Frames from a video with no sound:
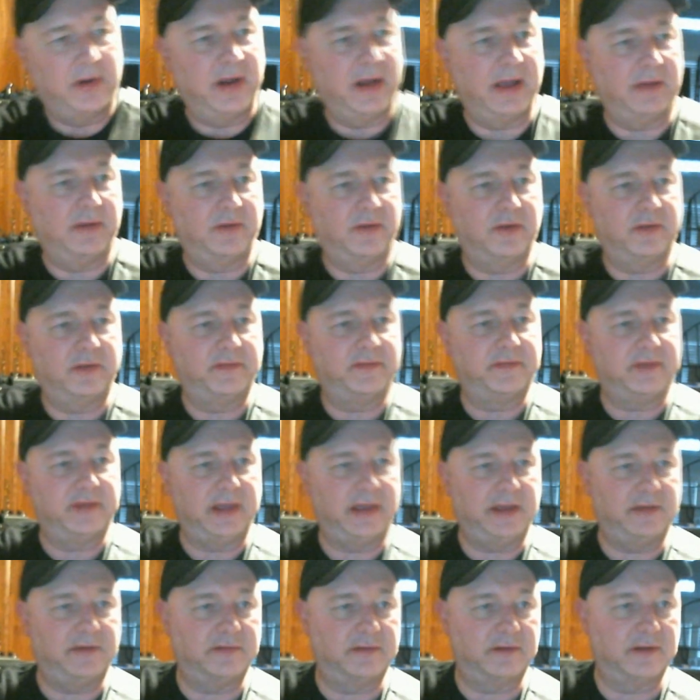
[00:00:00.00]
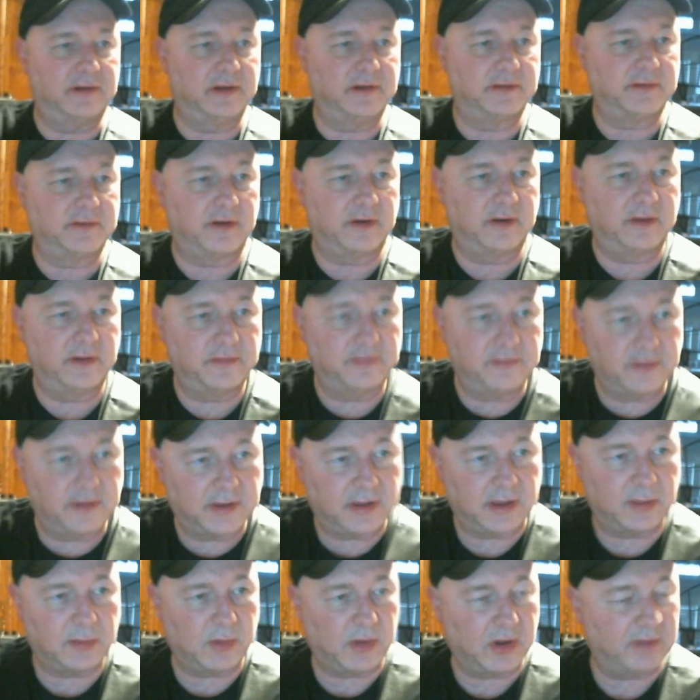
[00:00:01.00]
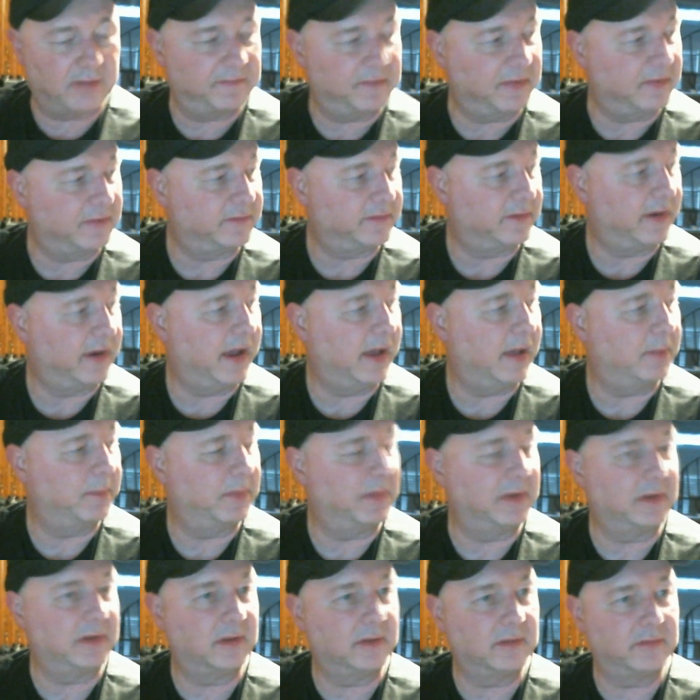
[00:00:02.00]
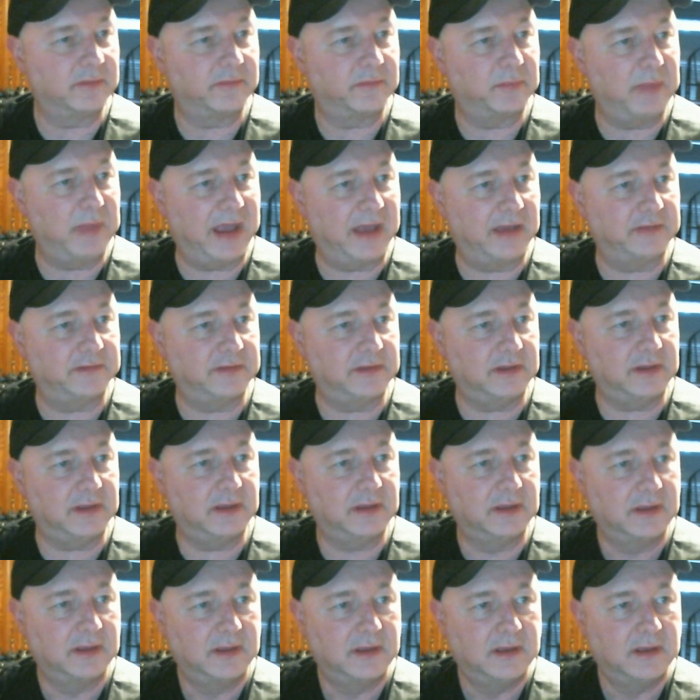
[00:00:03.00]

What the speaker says: around on stage, your guitar doesn't come off the strap and go smashing